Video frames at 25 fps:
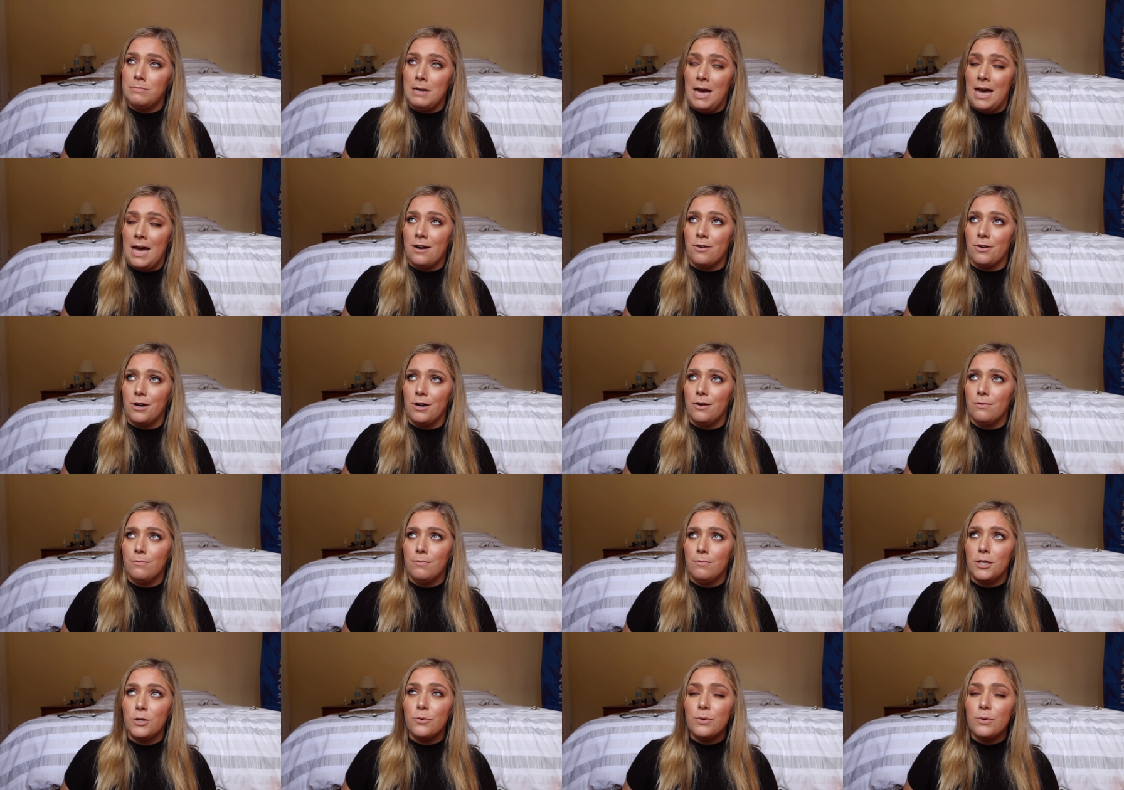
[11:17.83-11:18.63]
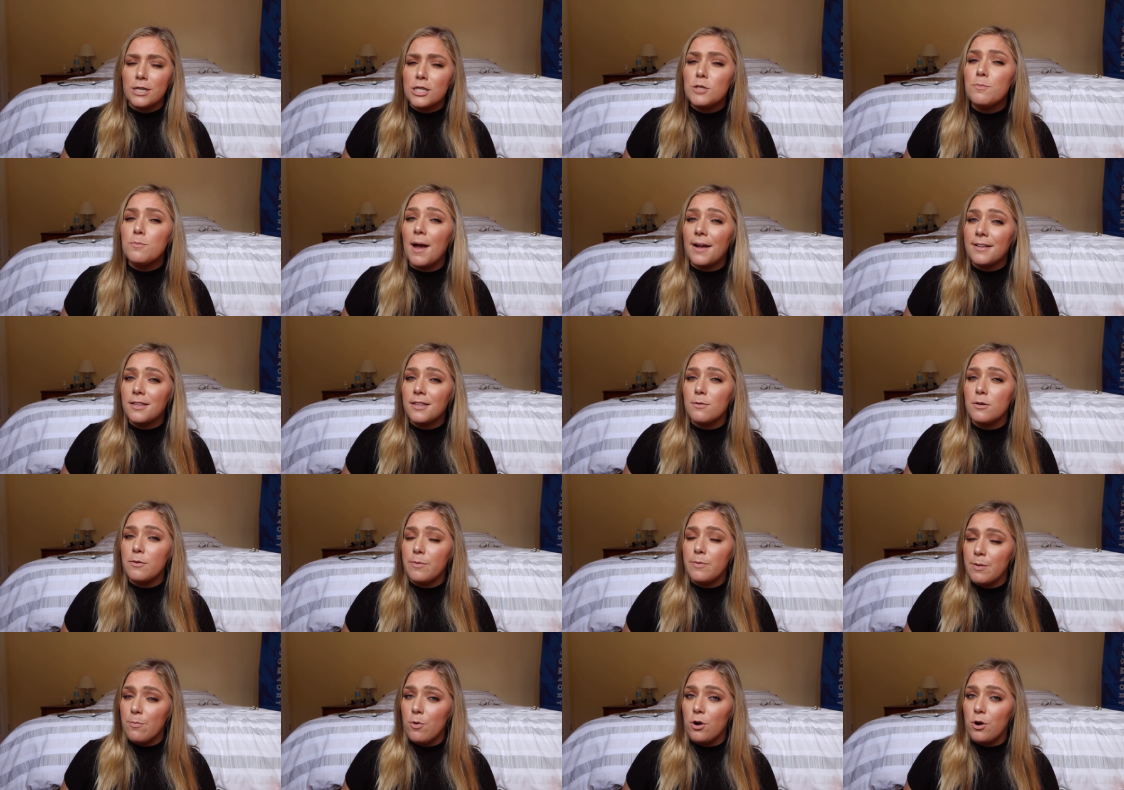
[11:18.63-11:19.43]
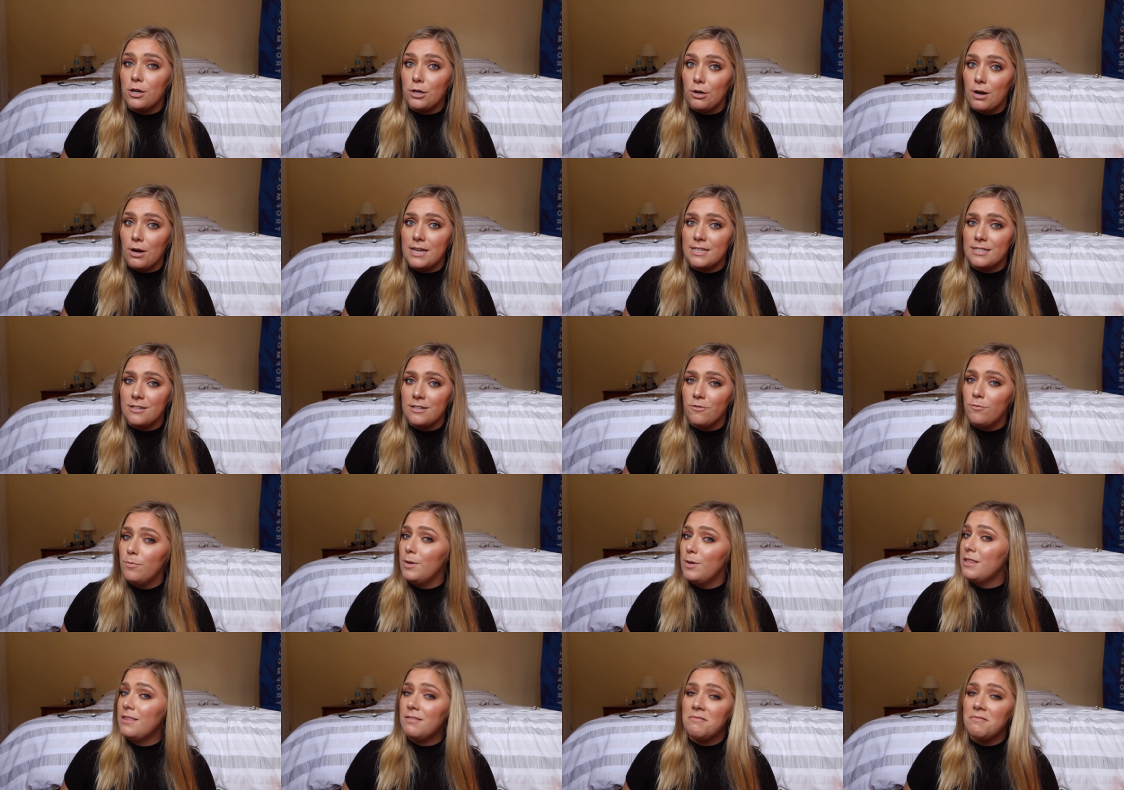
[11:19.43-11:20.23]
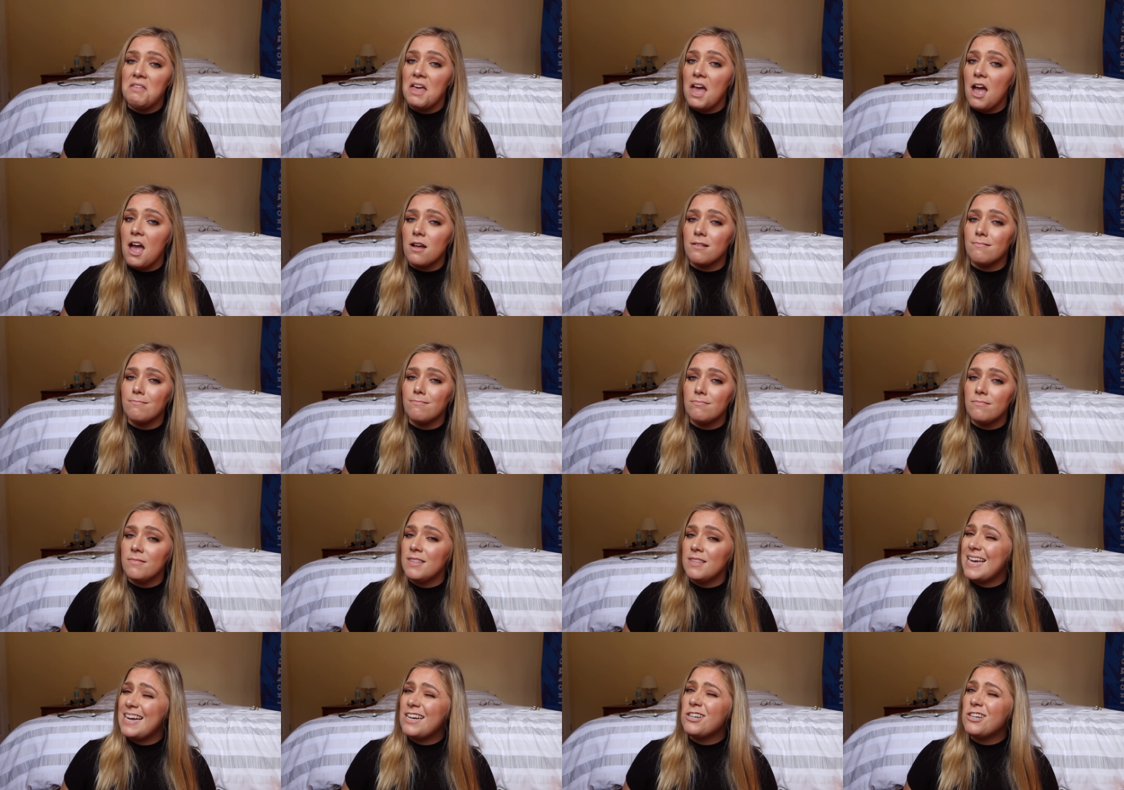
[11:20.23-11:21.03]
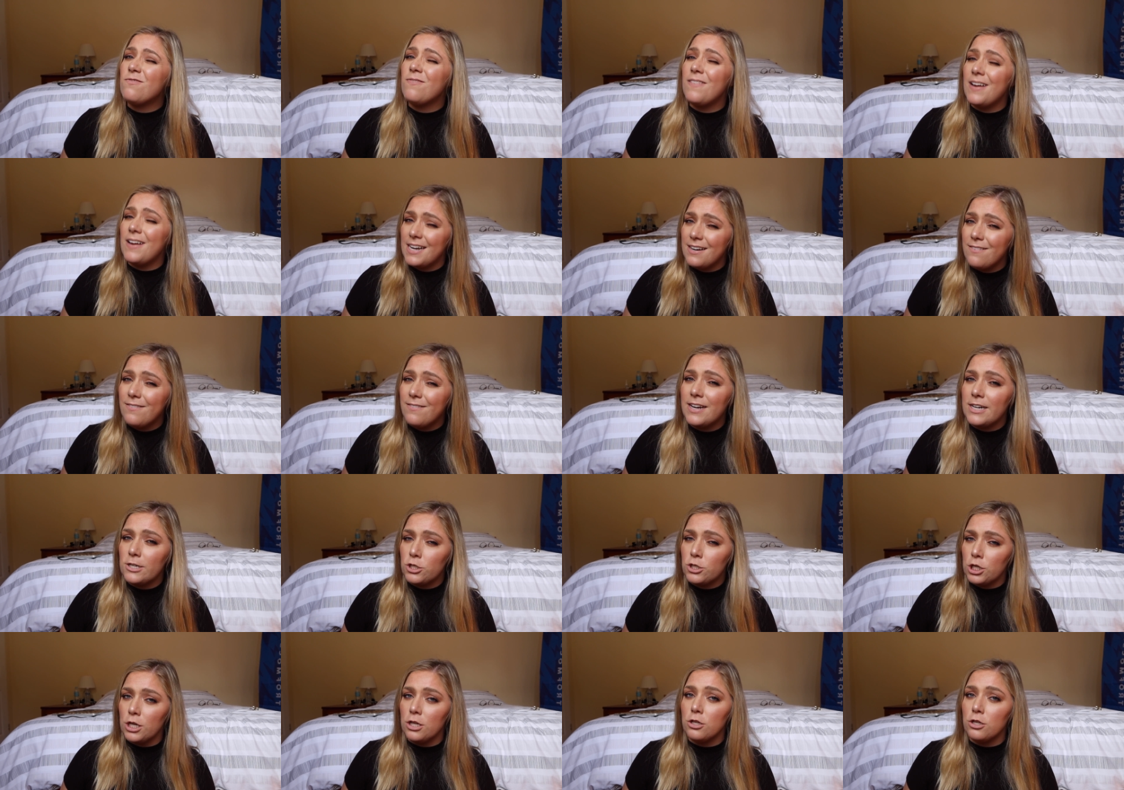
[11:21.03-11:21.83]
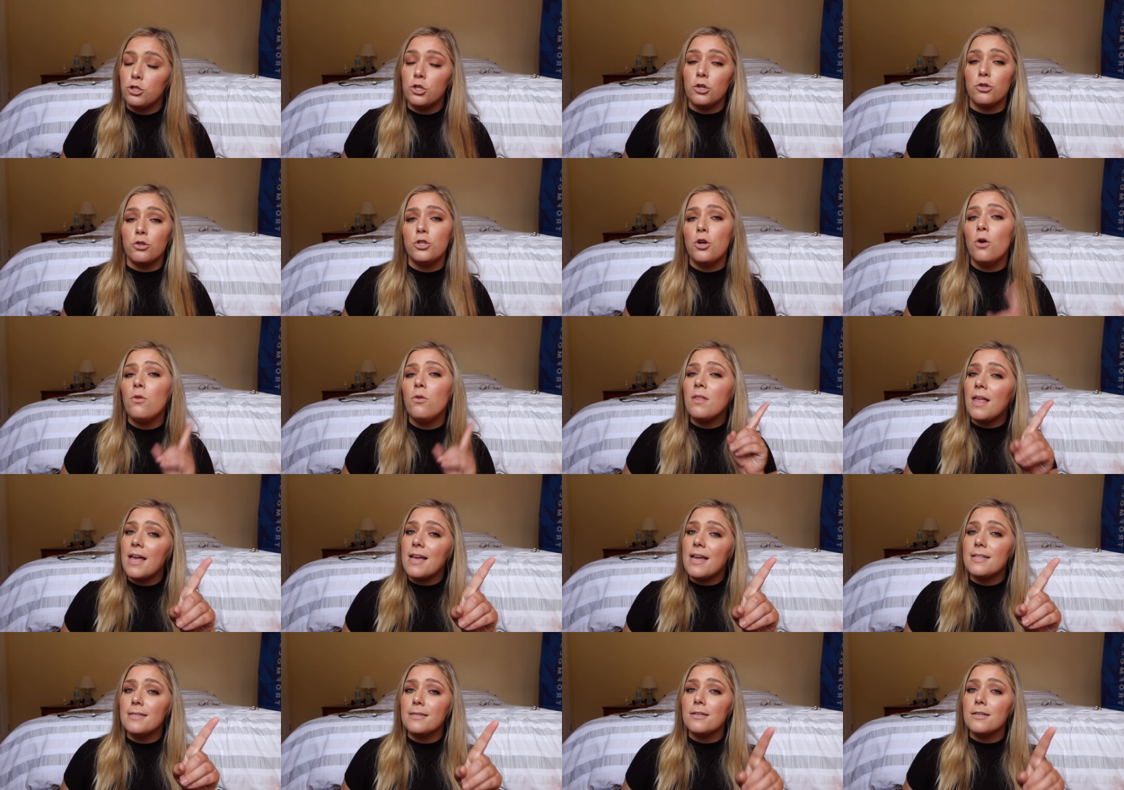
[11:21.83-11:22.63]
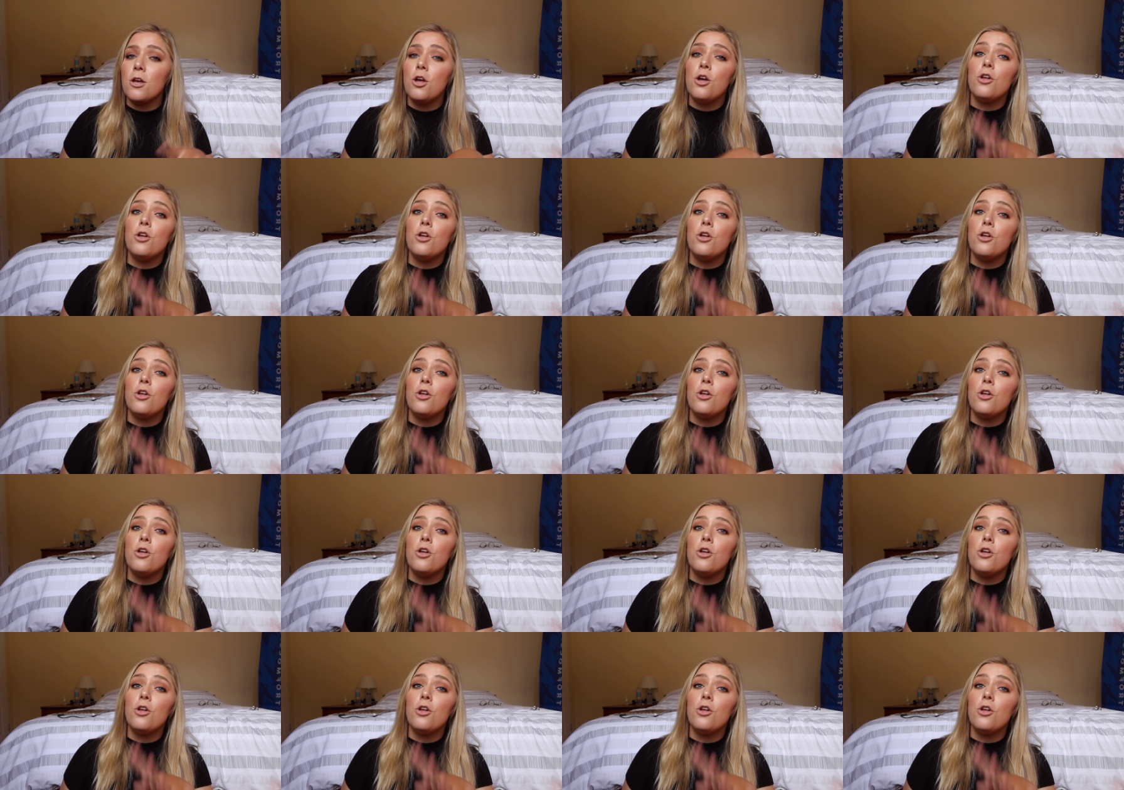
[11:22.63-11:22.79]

I don't know. You would expect them to be more aggressive, but they aren't. They're very, very chill. So don't let